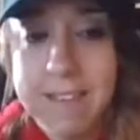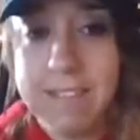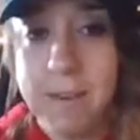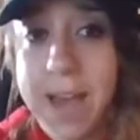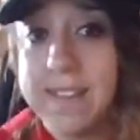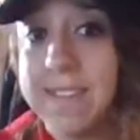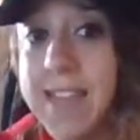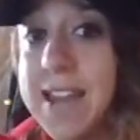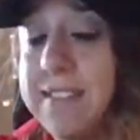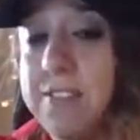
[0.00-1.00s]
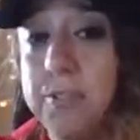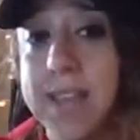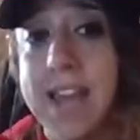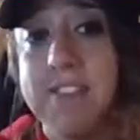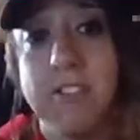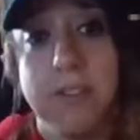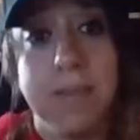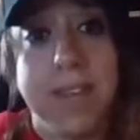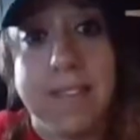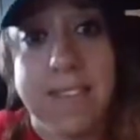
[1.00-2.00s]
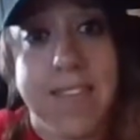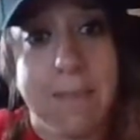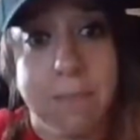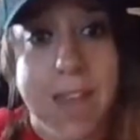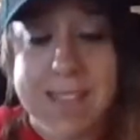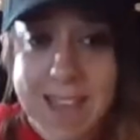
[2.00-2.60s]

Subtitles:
So I decided to treat Edgenuity the same way.